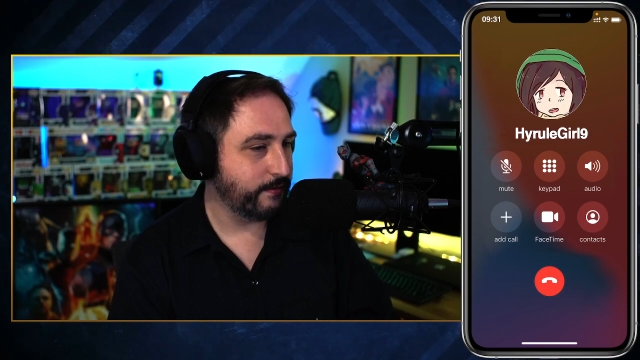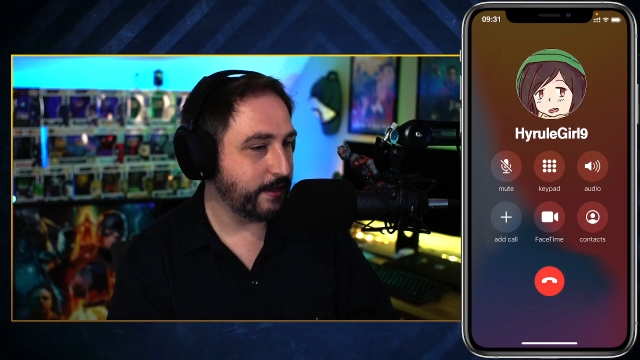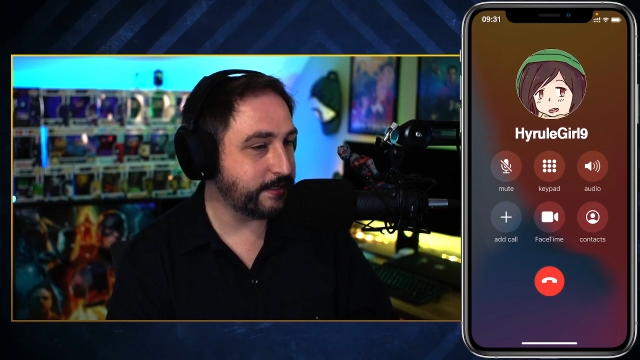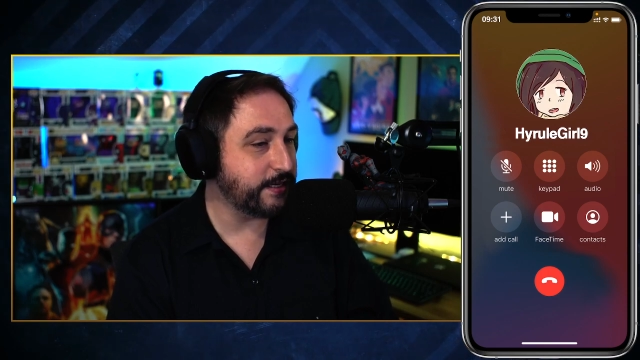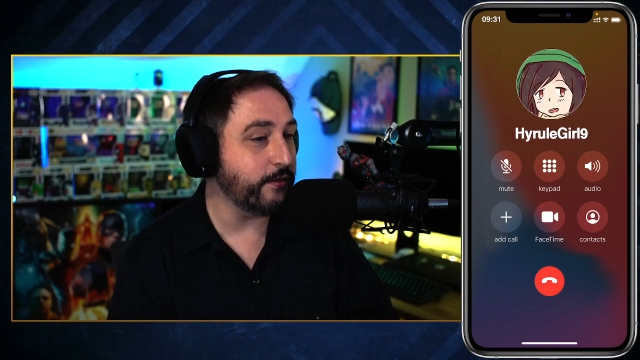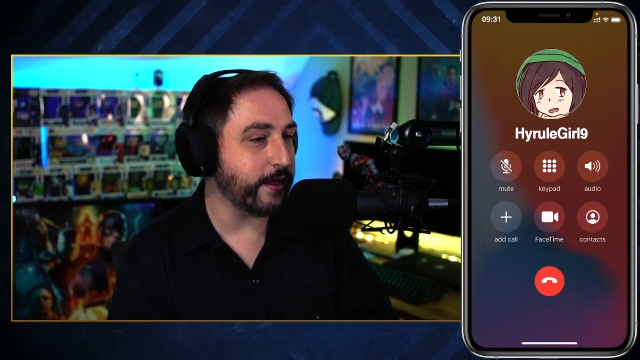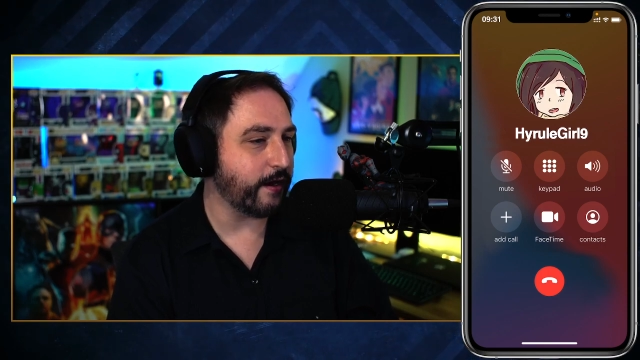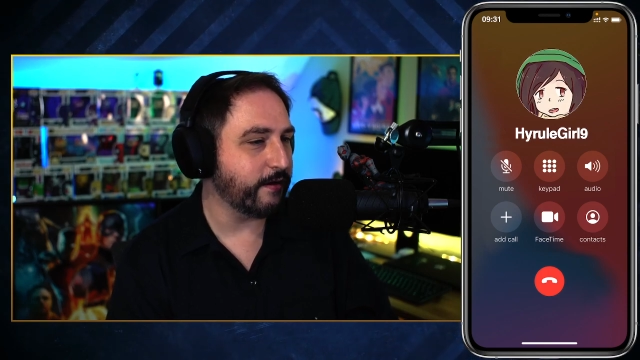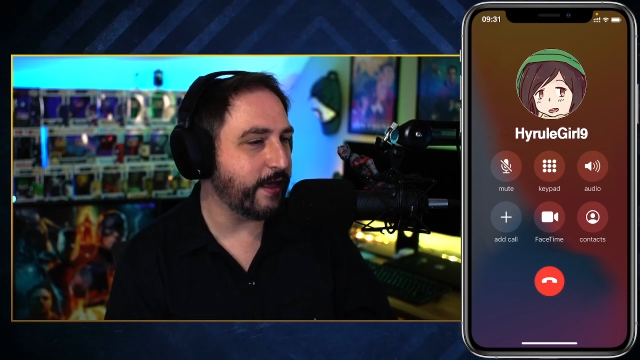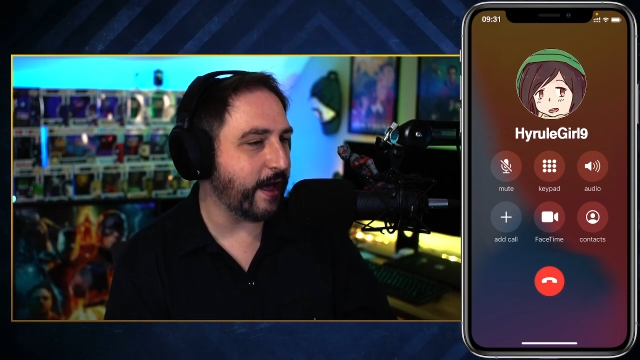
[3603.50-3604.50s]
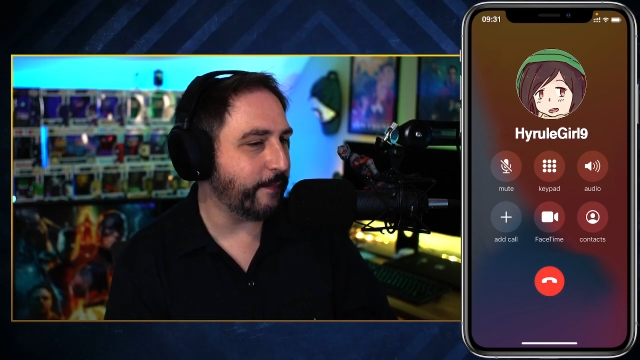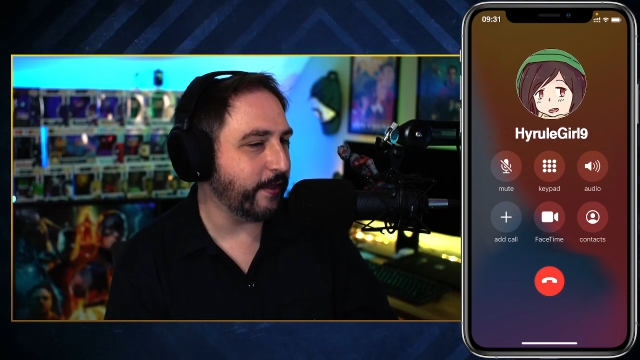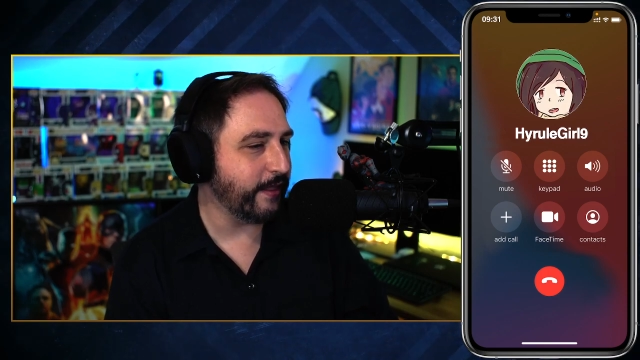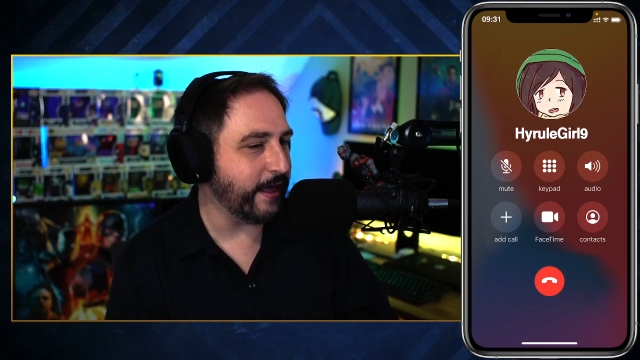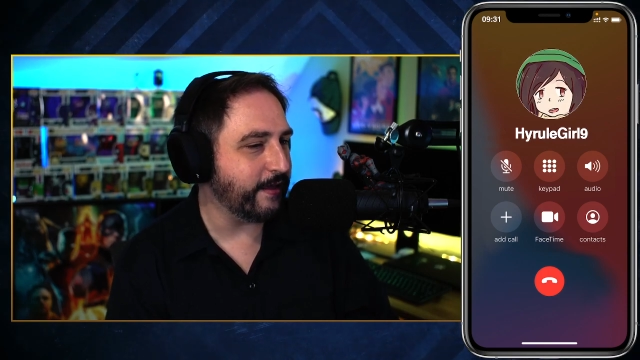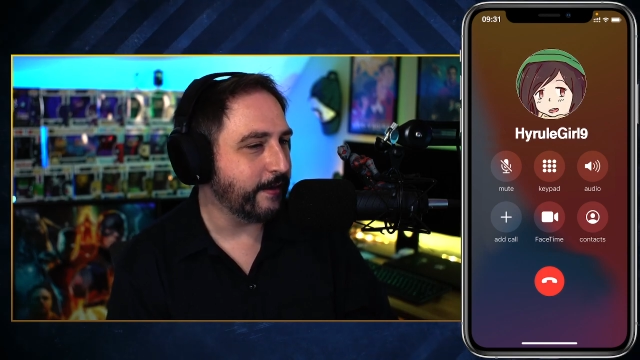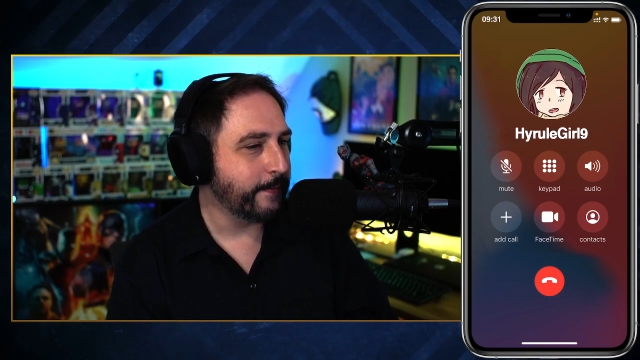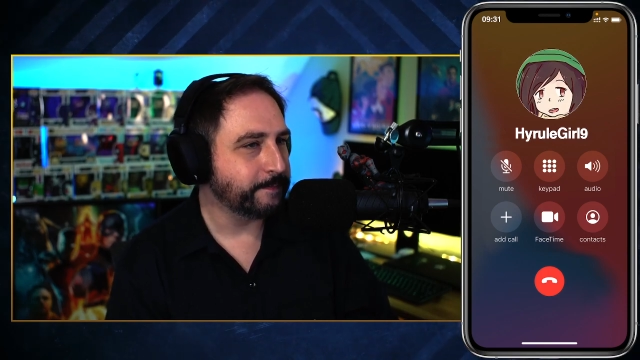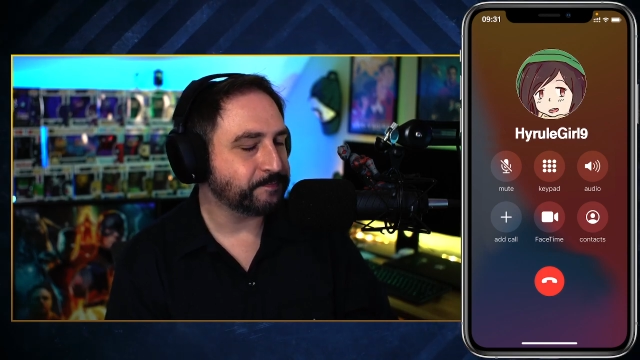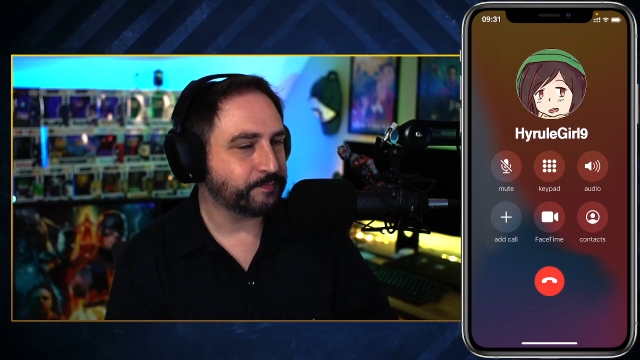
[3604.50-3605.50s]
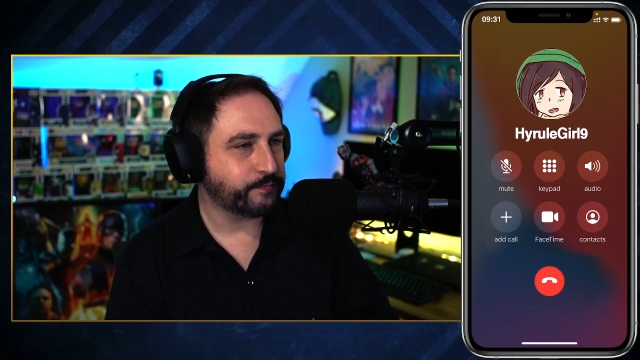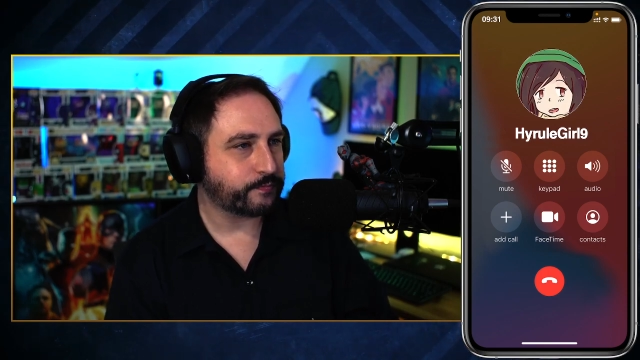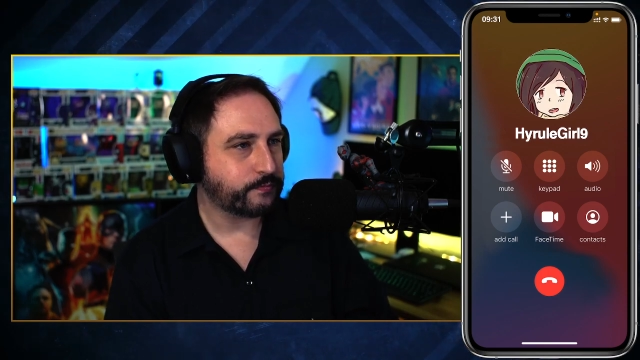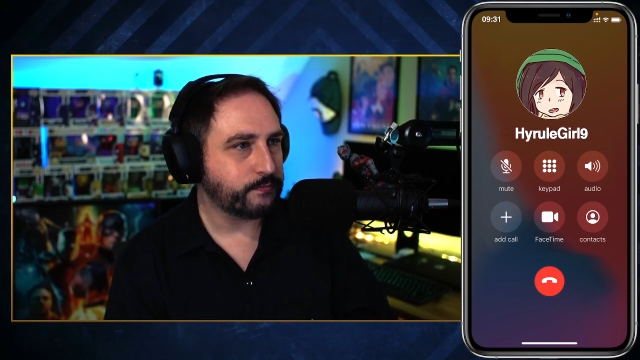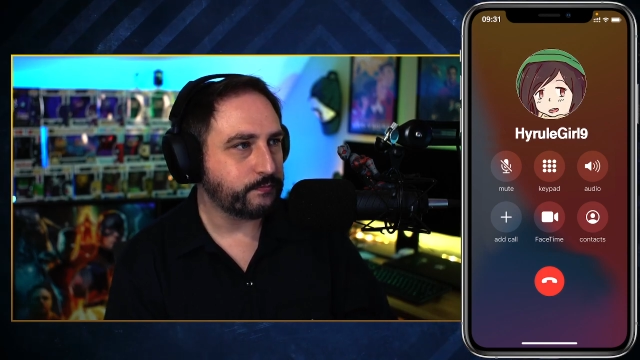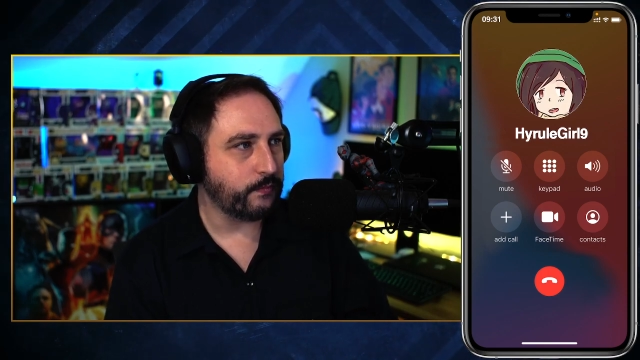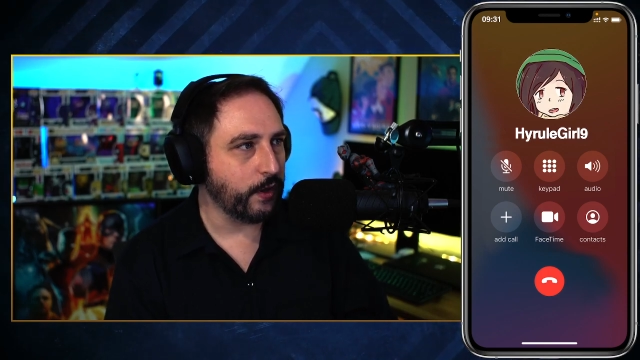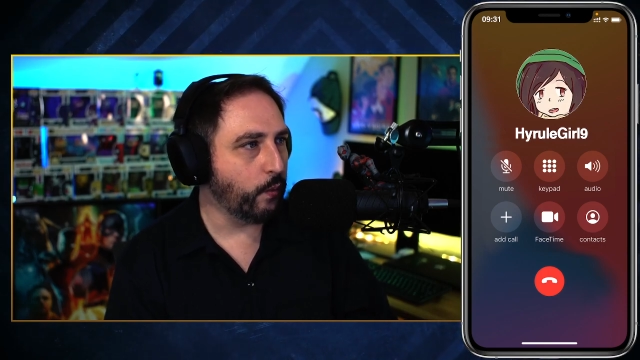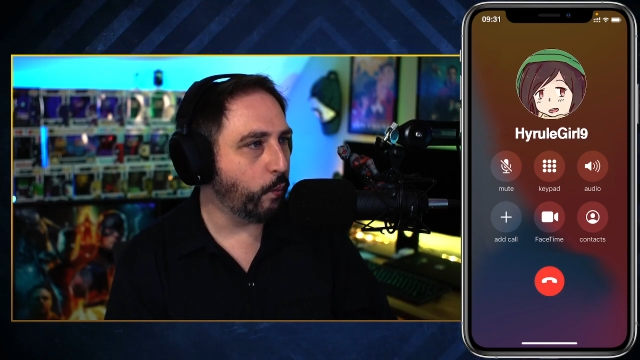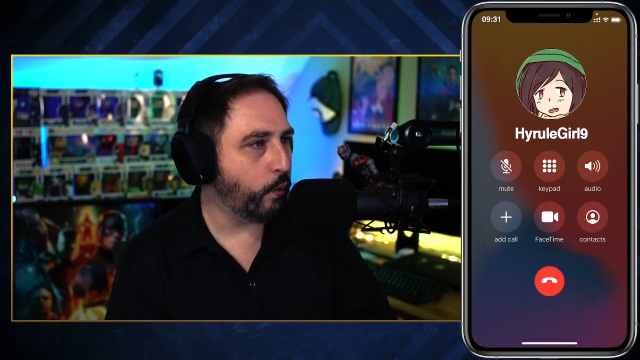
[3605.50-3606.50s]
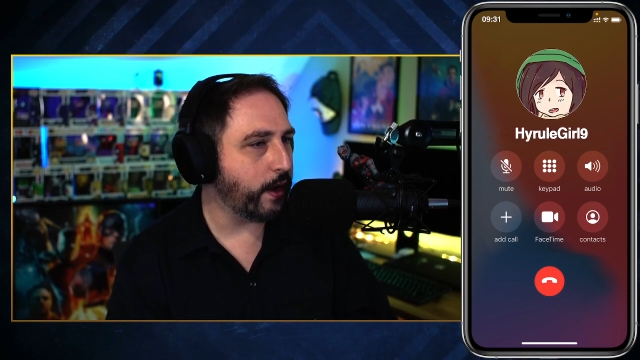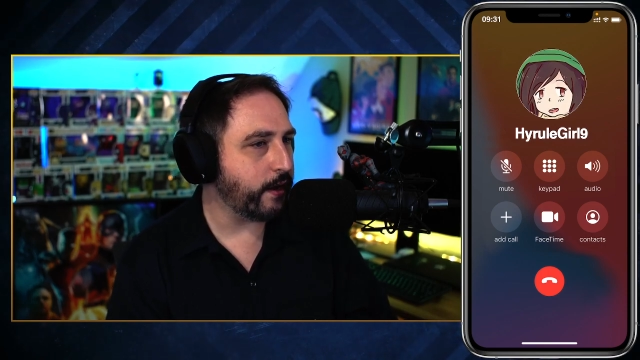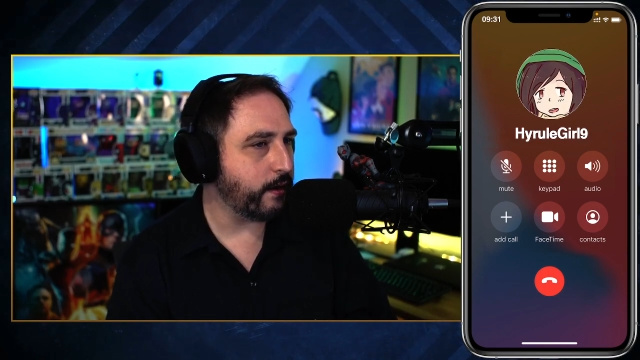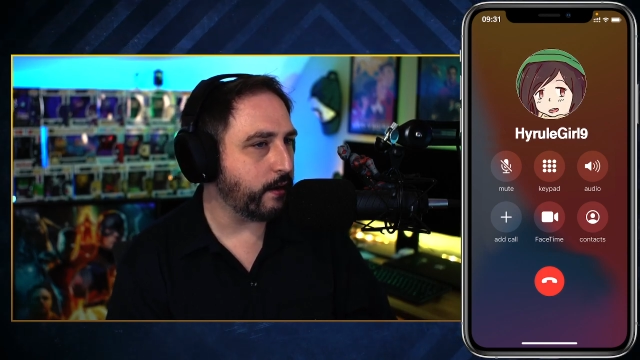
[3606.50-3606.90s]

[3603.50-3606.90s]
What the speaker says: It's still there, yeah. But like, what?